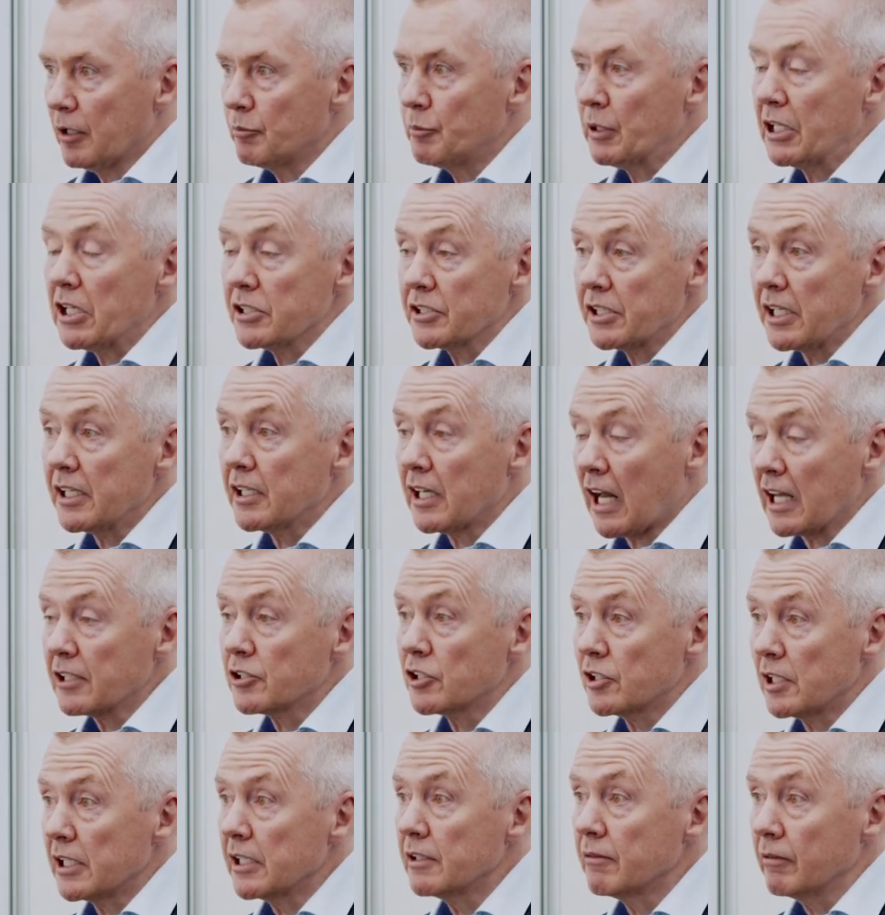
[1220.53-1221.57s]
Because it
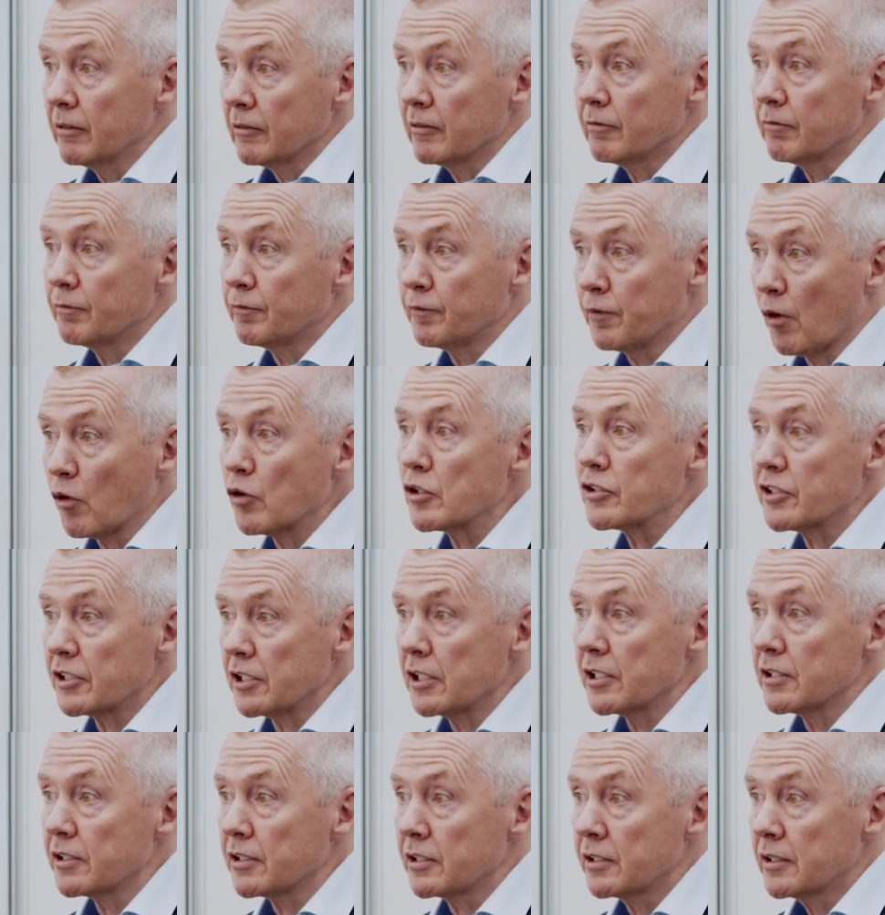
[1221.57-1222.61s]
actually forced
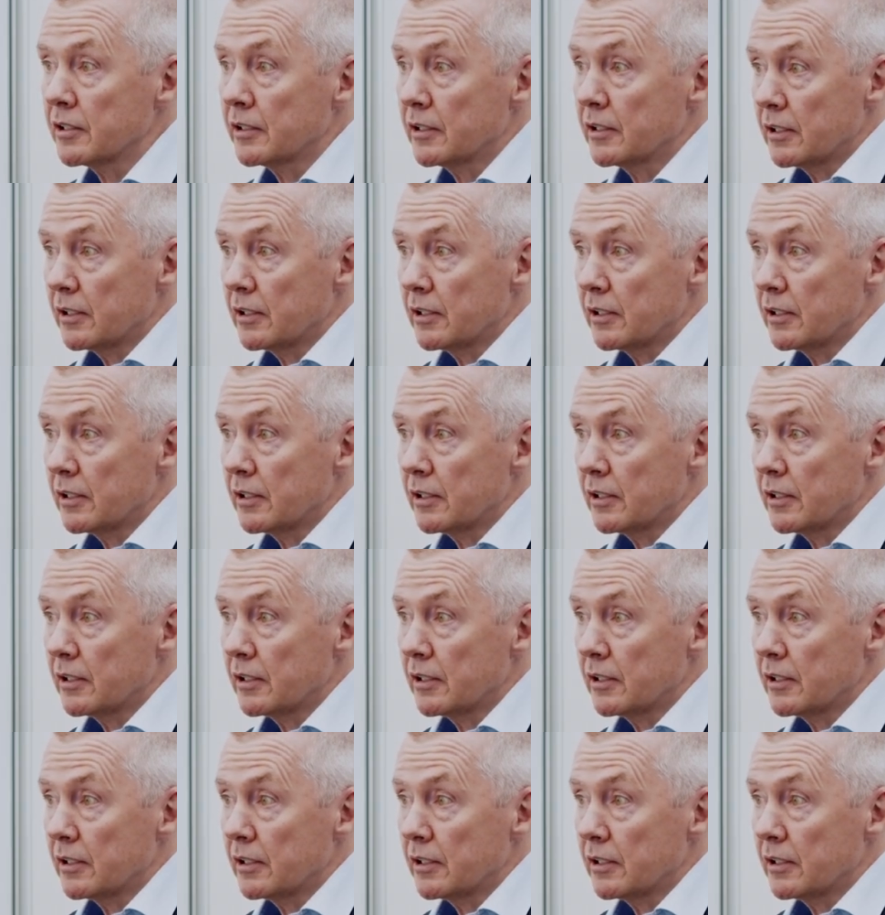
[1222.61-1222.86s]
us